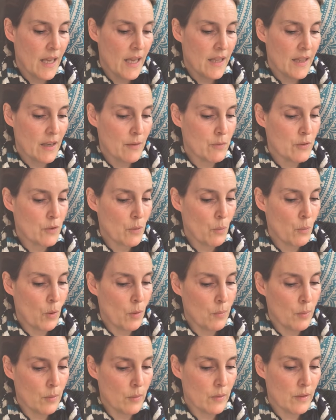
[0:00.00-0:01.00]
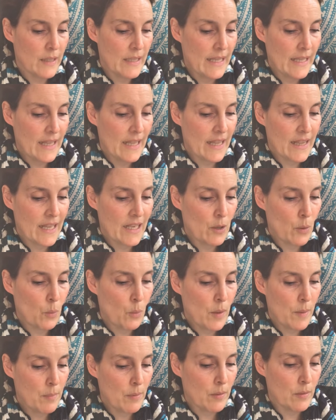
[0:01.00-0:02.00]
There was a wobble, then a
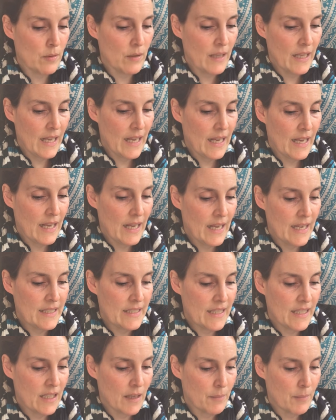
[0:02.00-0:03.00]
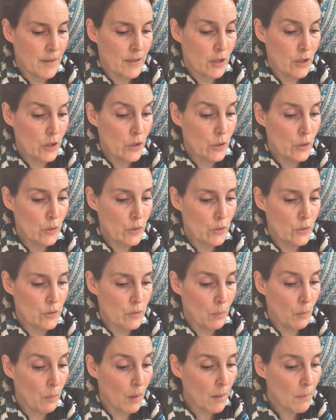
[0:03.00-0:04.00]
wibble, ending up in a huge
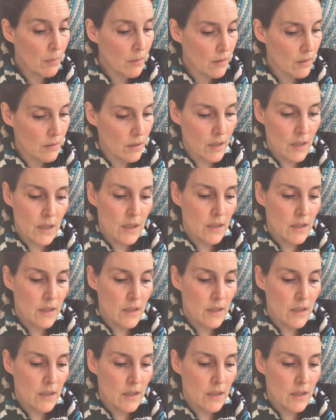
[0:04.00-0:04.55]
wobble.